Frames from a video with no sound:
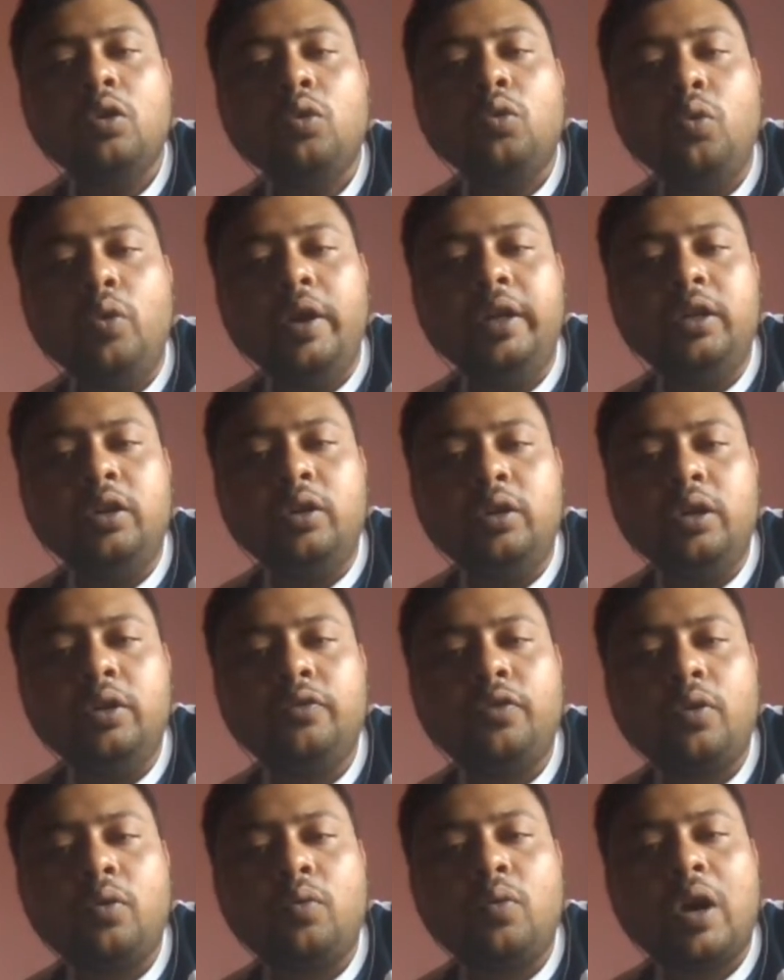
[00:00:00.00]
queen to
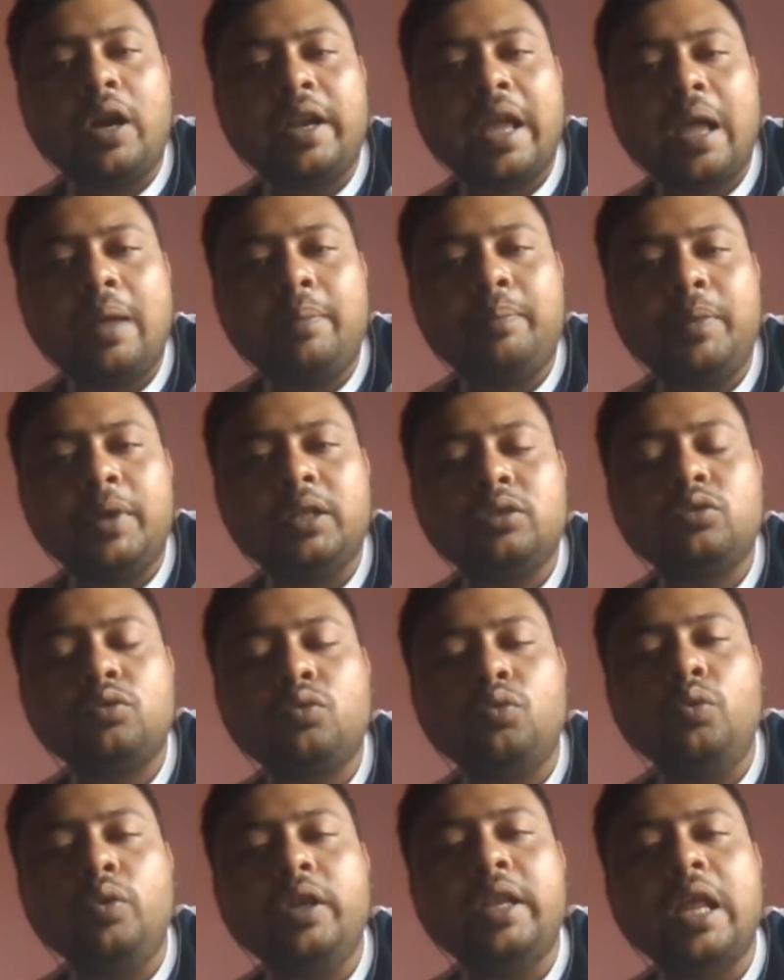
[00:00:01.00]
d4. What happens?
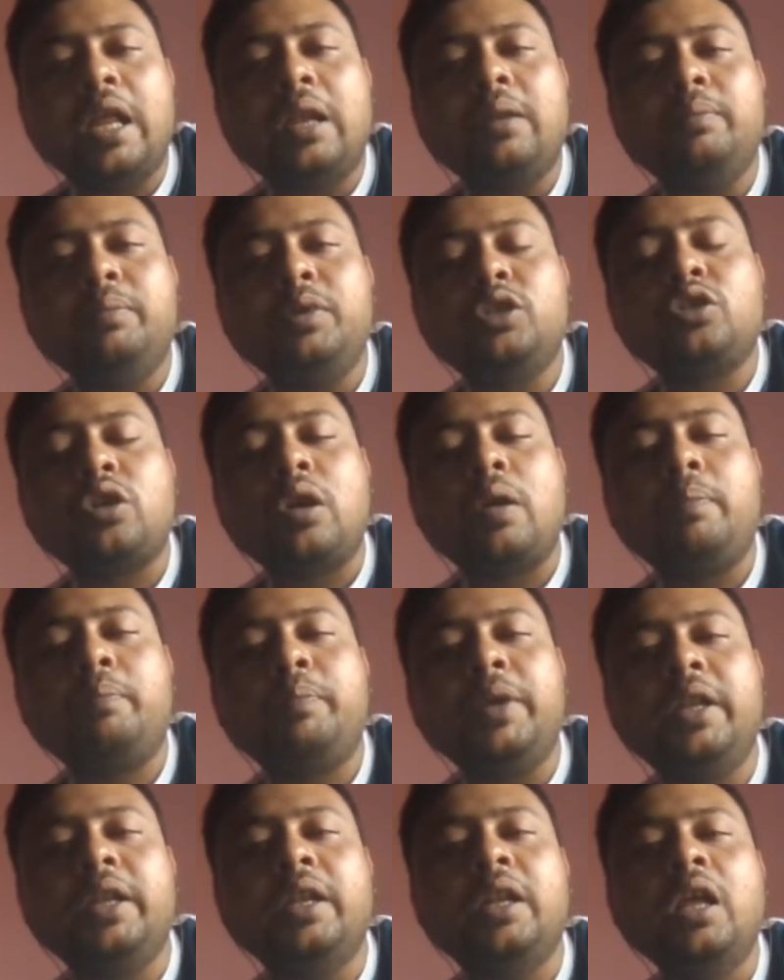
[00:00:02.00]
Queen and bishop
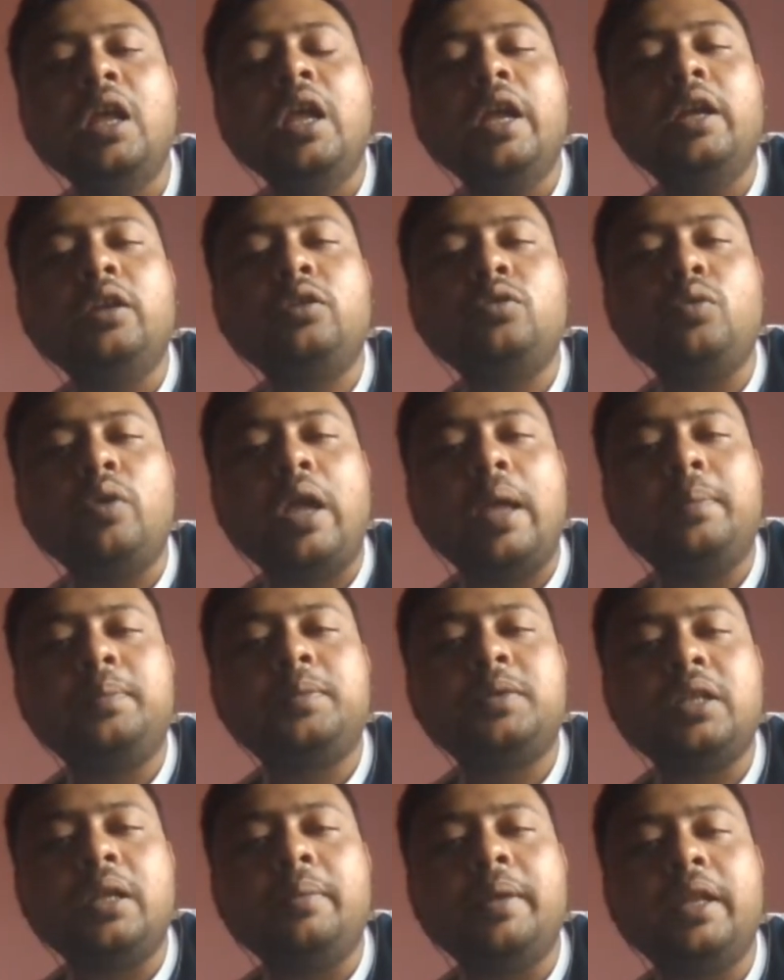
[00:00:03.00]
pin into
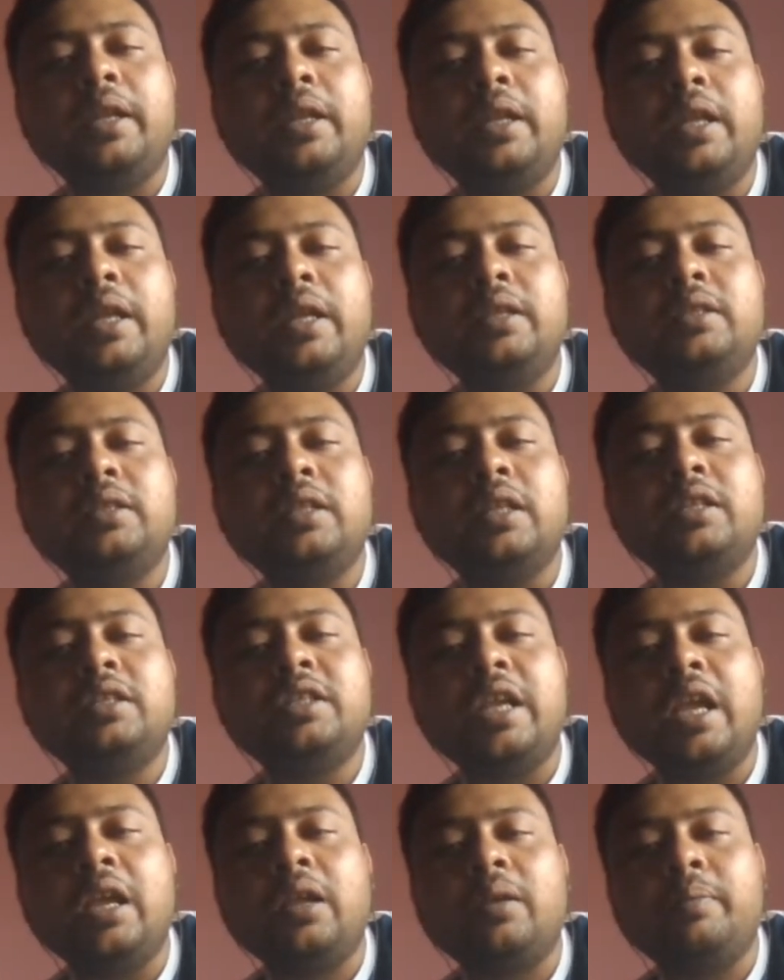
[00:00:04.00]
f7 is the
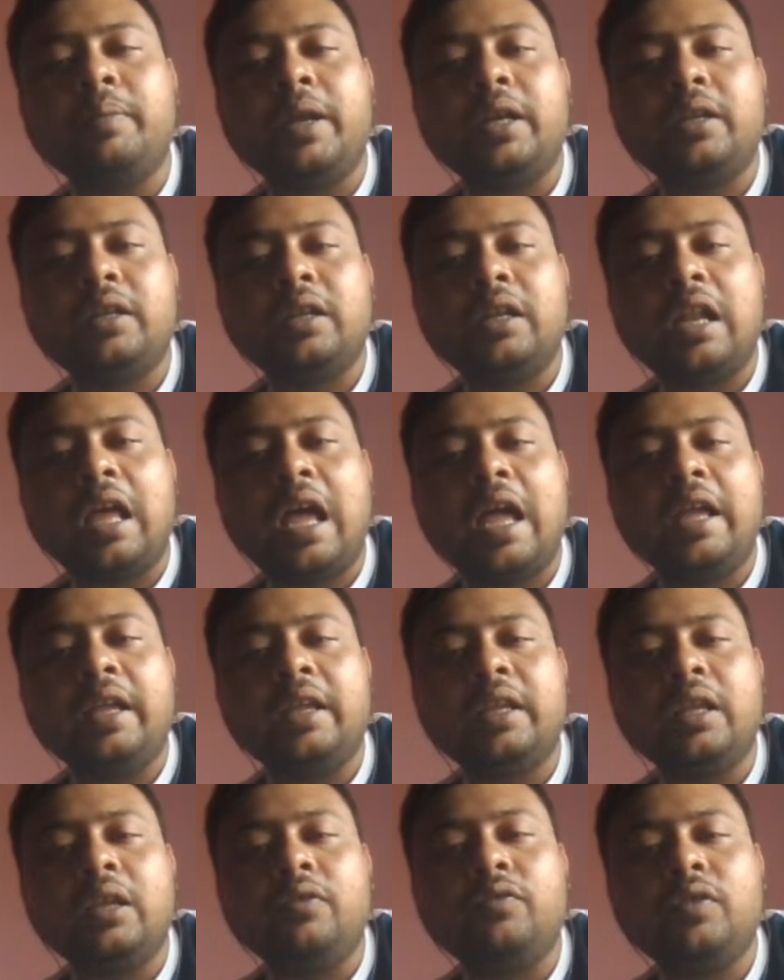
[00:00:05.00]
checkmate. Like
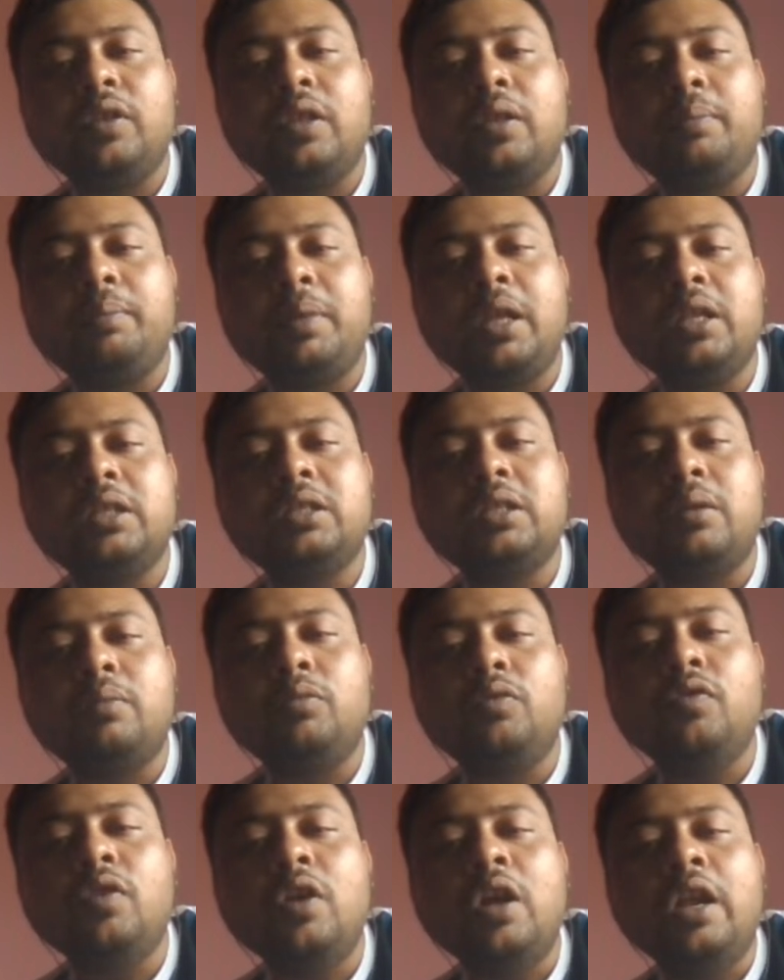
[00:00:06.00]
if they play the
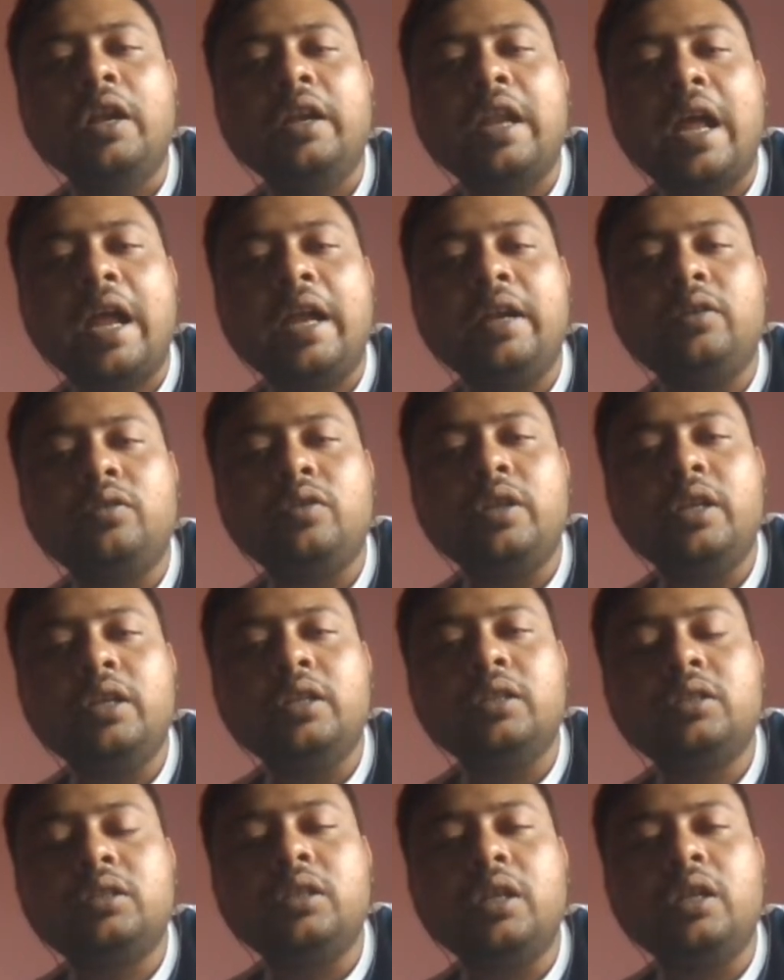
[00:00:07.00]
move knight to
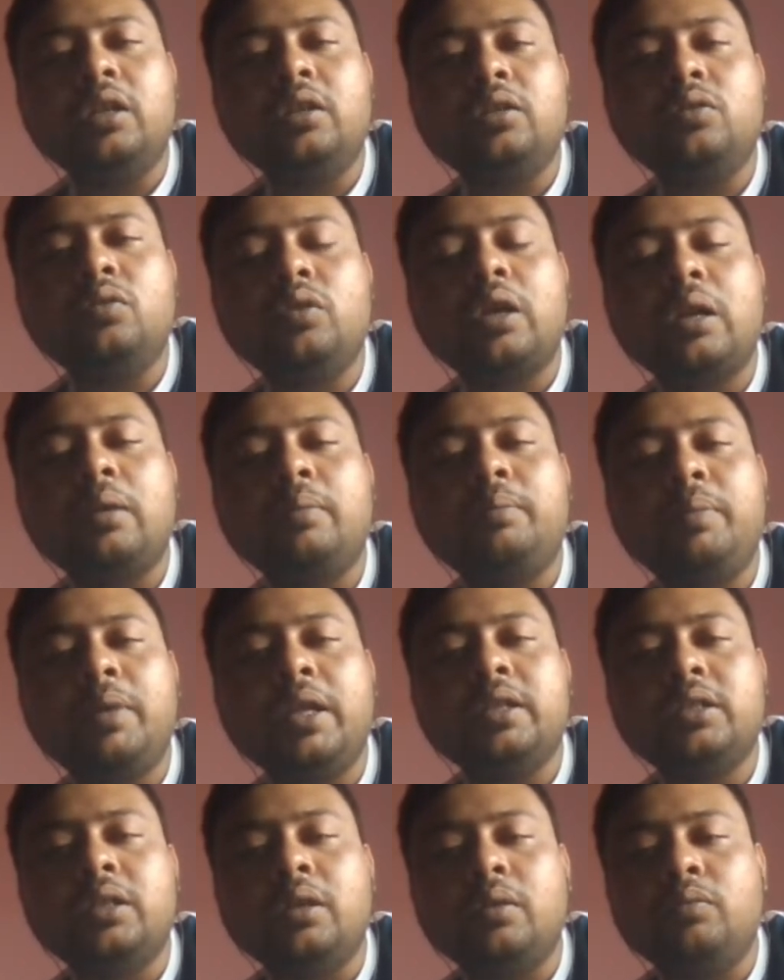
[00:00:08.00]
e3, you can play
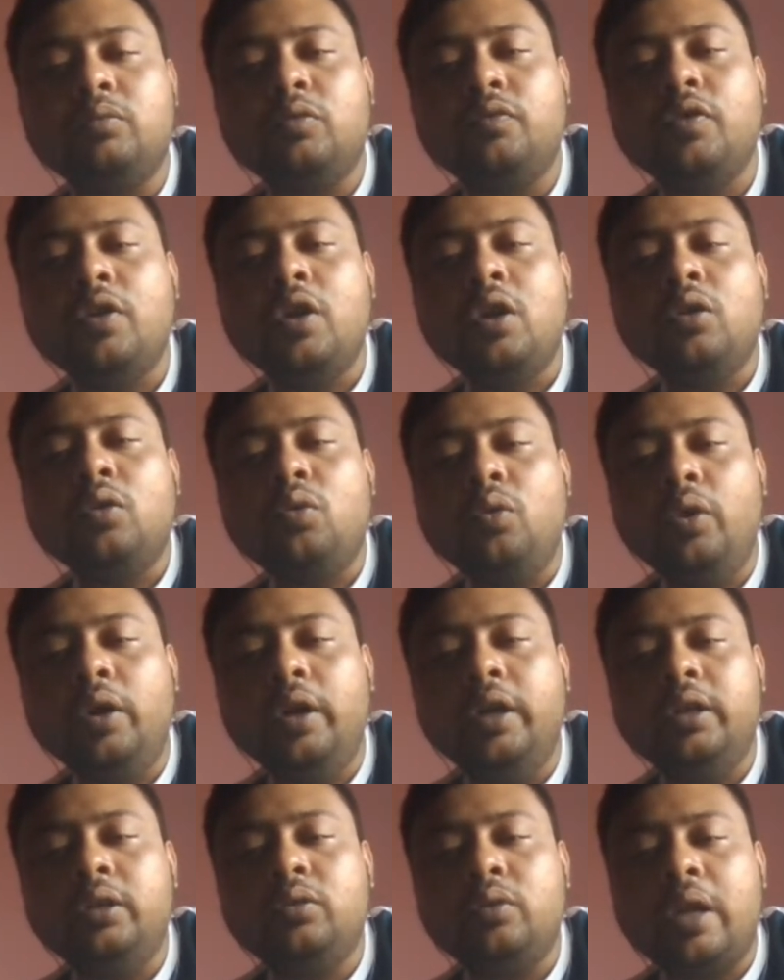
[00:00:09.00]
the move
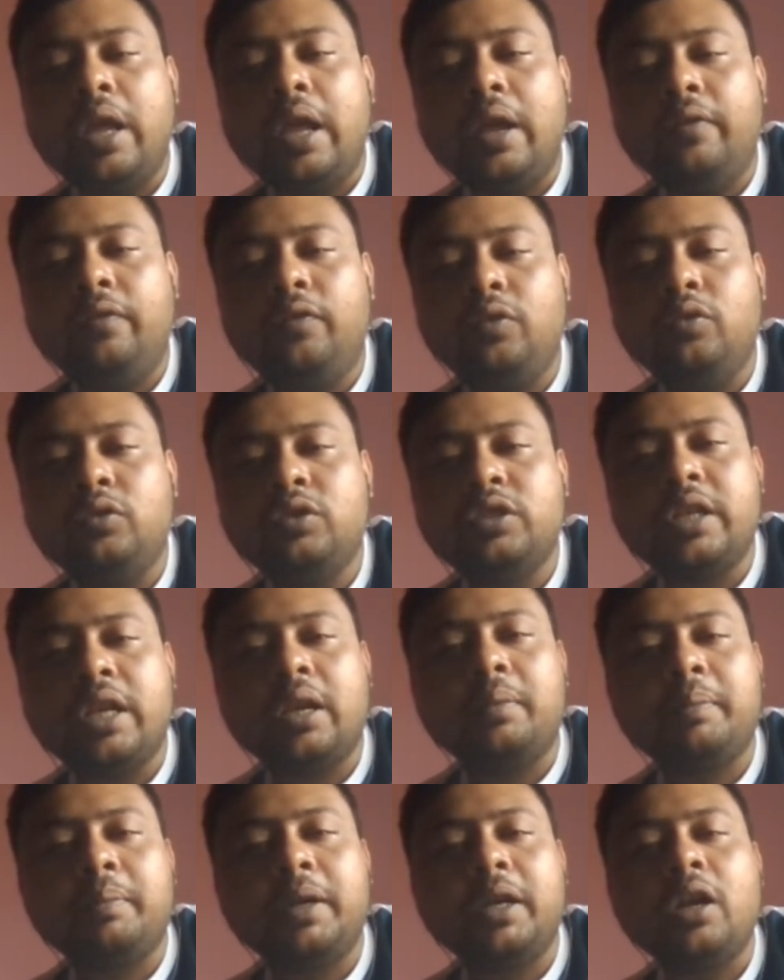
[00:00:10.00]
queen to f2
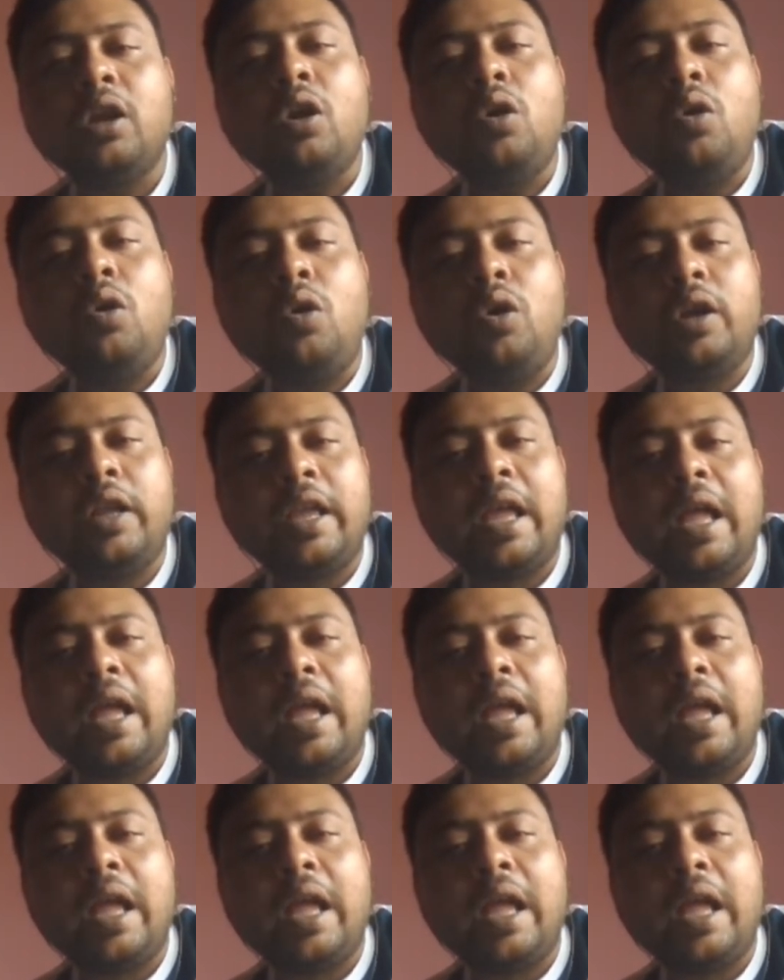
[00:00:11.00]
checkmate. Okay,